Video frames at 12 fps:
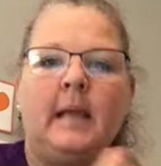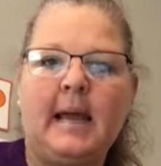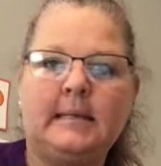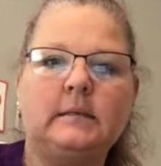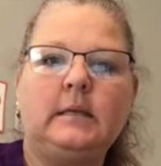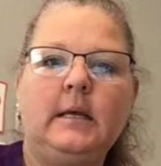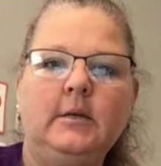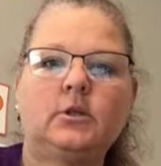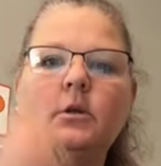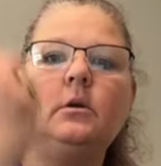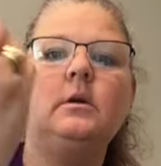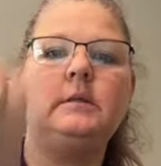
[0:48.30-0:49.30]
as a
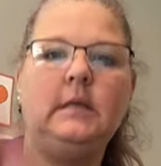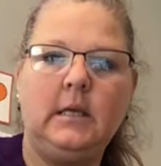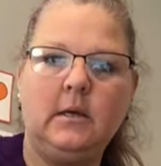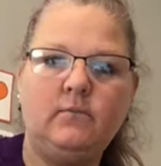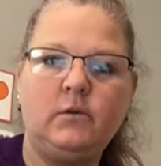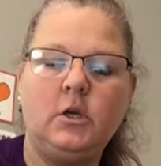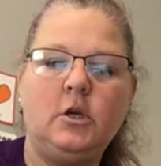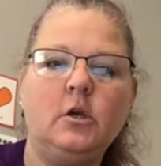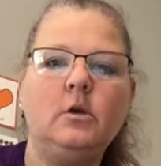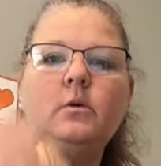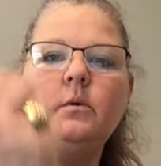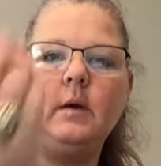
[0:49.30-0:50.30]
teacher to give to
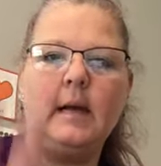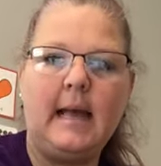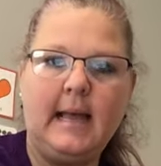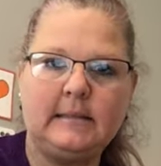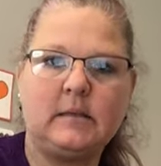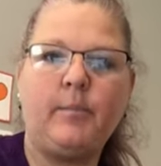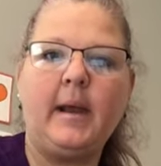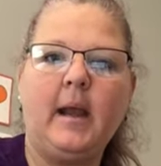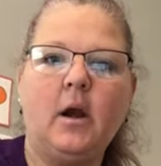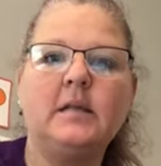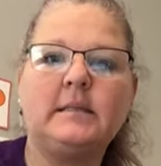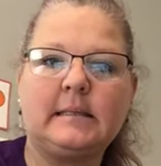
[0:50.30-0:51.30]
you as a
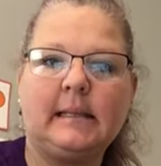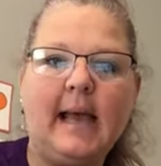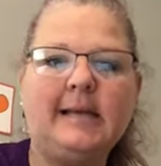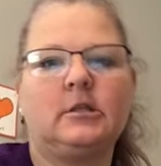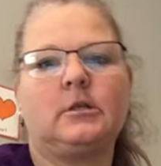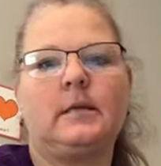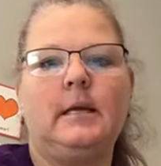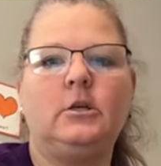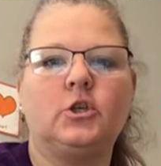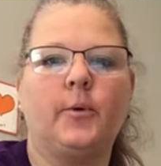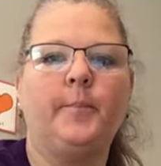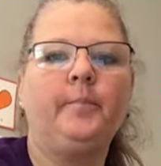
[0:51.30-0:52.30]
parent slash
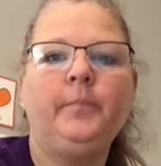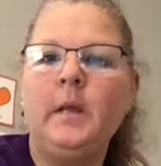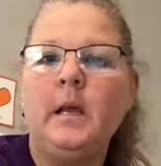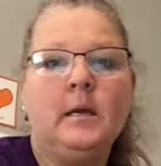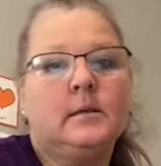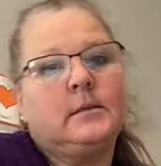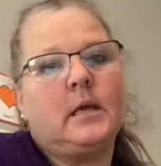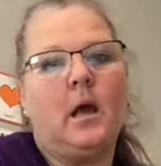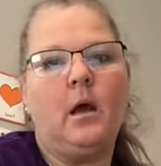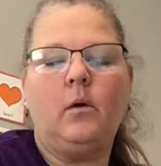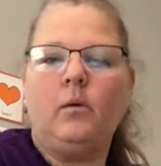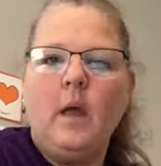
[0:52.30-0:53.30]
teacher.
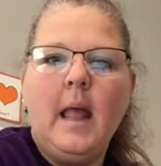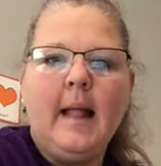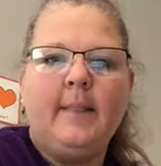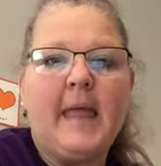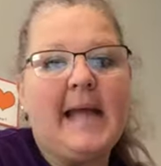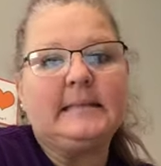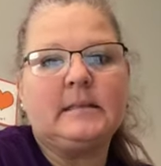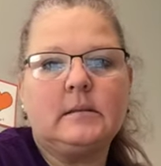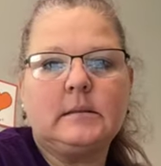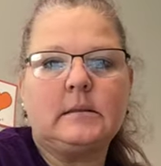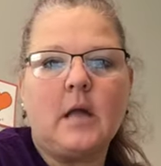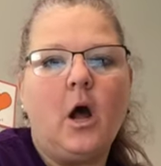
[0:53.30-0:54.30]
So that's
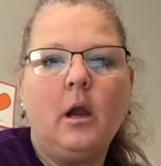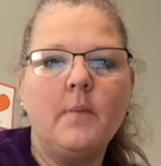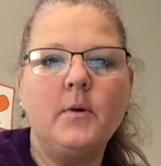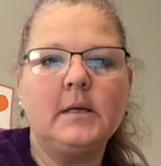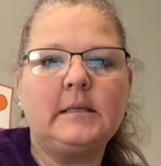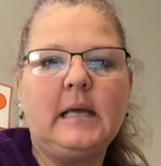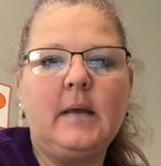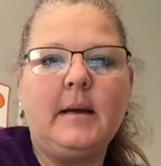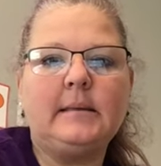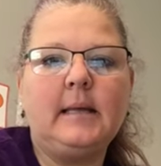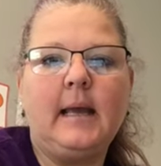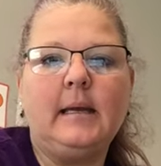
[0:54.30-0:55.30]
all I'm going to say
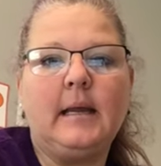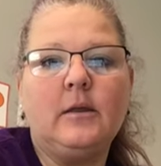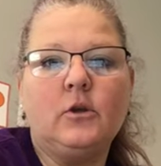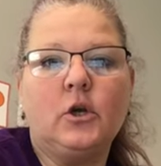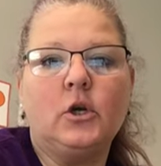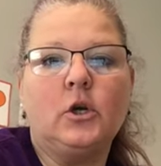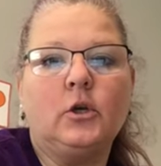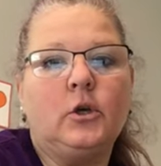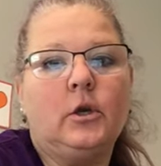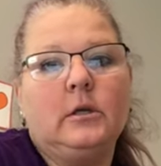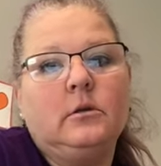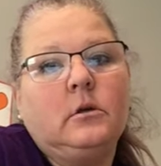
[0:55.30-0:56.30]
about that. Either you
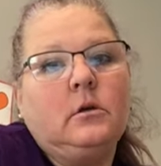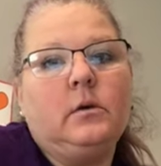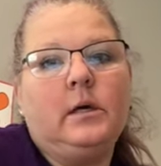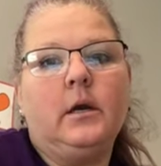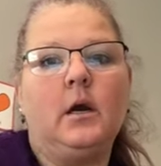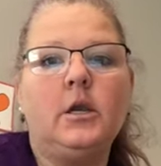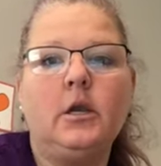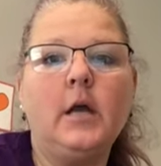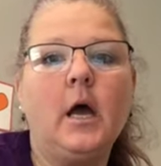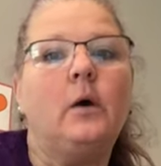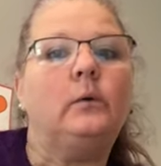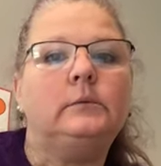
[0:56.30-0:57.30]
can do it or you
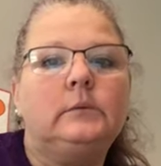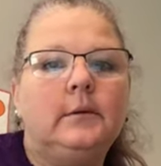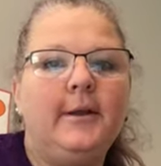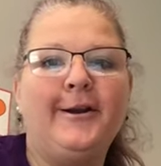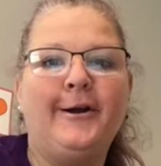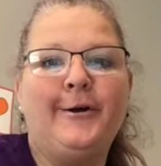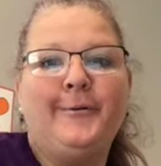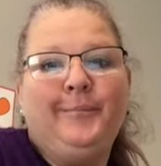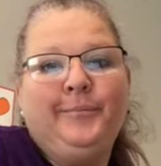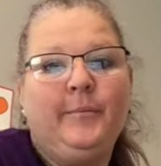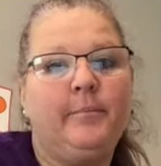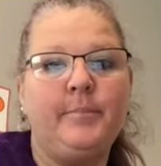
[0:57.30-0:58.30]
don't, you know.
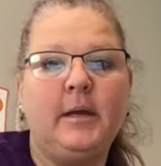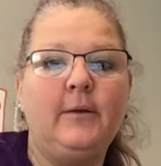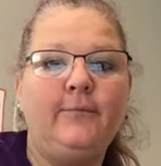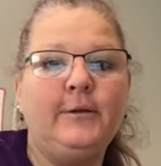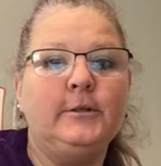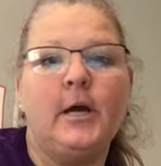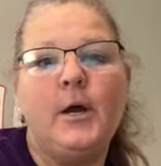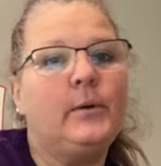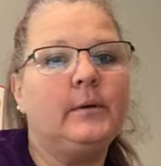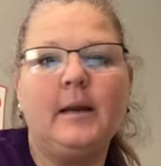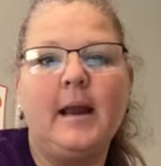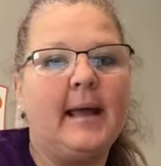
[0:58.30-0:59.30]
But if you
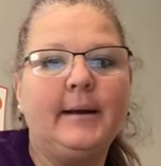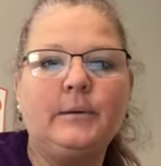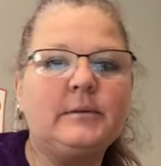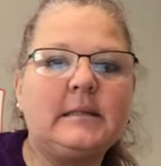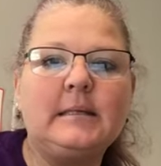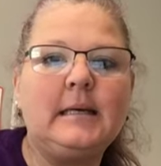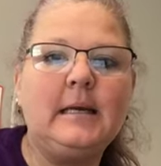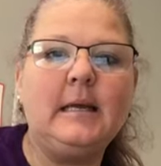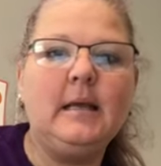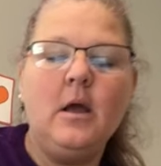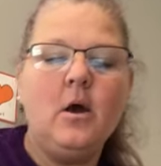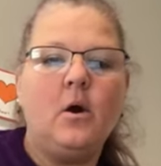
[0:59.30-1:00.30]
don't, and I don't
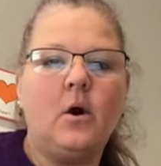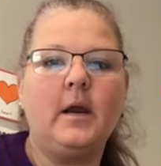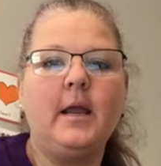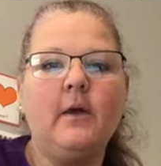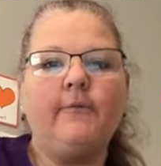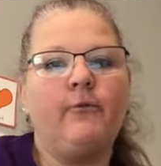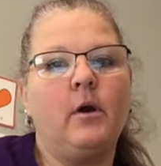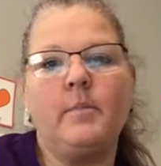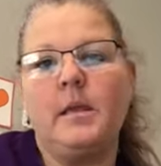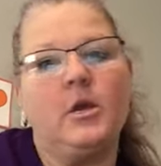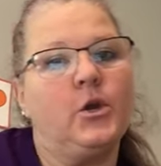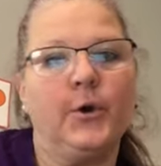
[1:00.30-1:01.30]
see or hear from
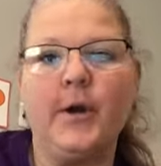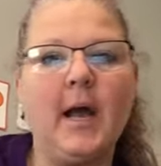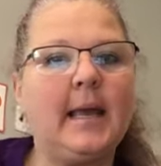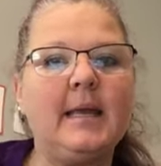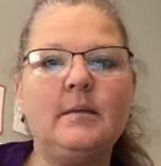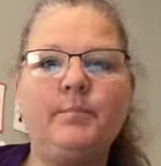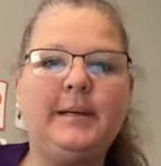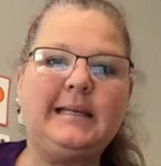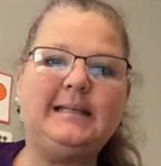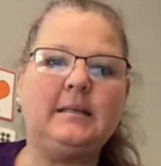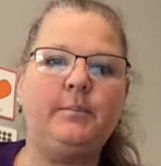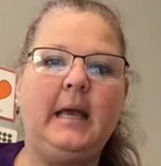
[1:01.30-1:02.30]
you, you're not getting
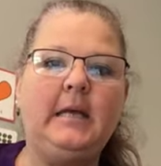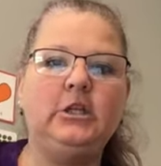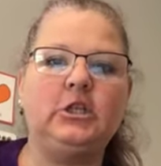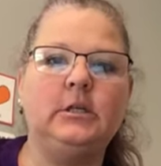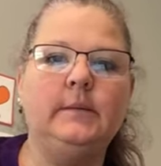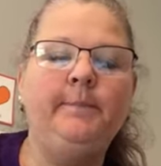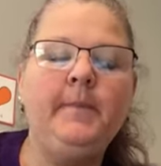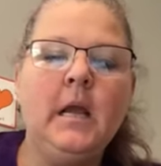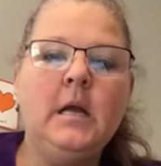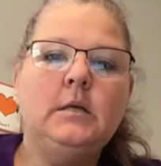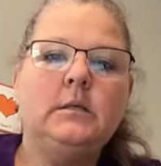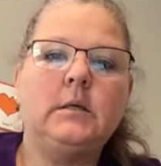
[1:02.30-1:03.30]
participation.
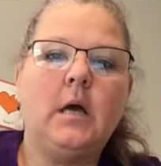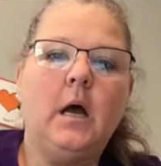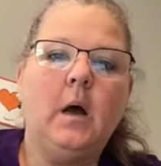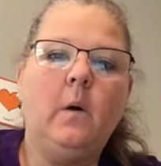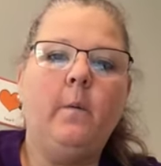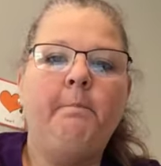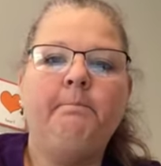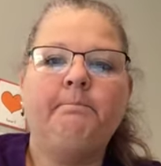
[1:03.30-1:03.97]
So,